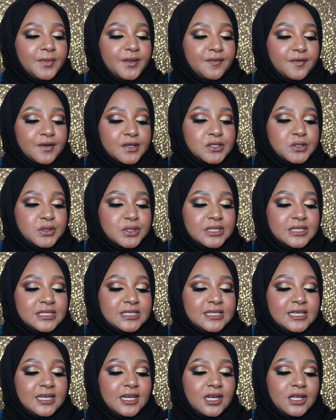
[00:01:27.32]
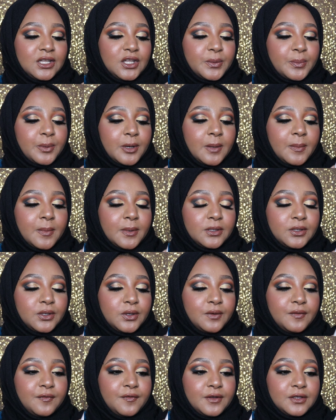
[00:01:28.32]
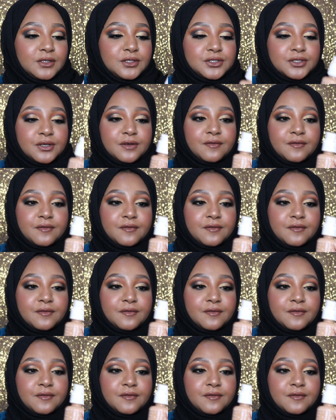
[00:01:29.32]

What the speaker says: first one is the Colourpop No Filter